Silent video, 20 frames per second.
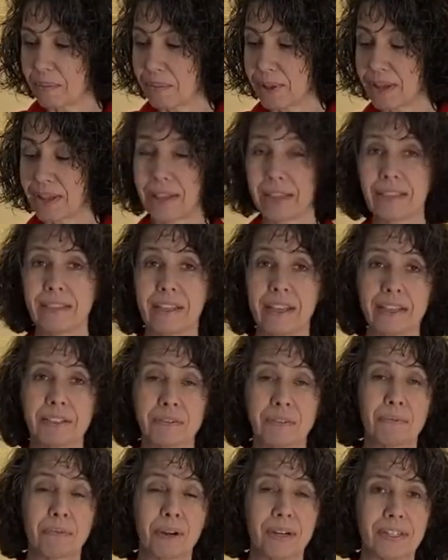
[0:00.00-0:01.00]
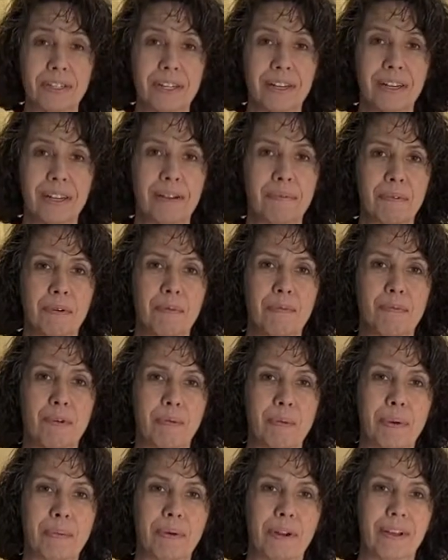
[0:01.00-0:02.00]
again, thanks for watching, and
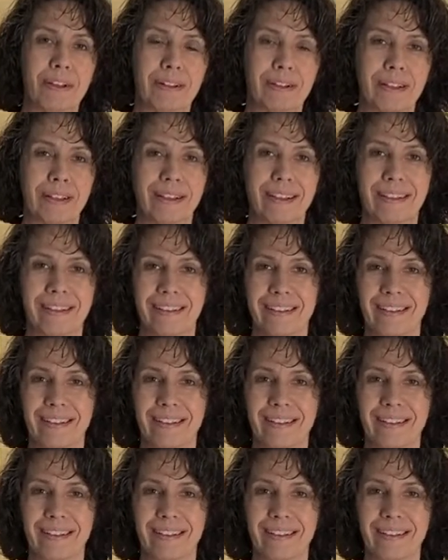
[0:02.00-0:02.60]
remember to click